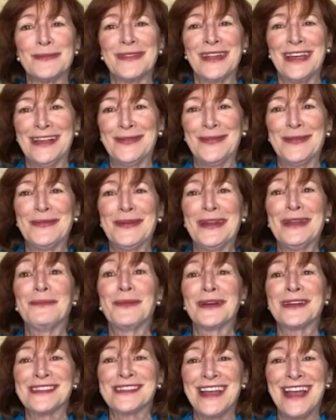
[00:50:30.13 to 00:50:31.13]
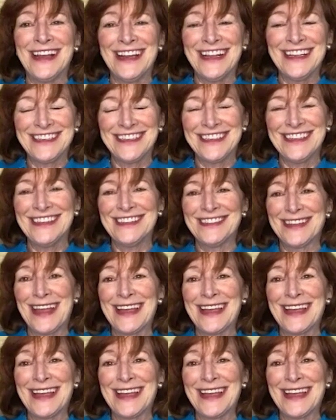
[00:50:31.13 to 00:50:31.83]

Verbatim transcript: Like when we have book signings,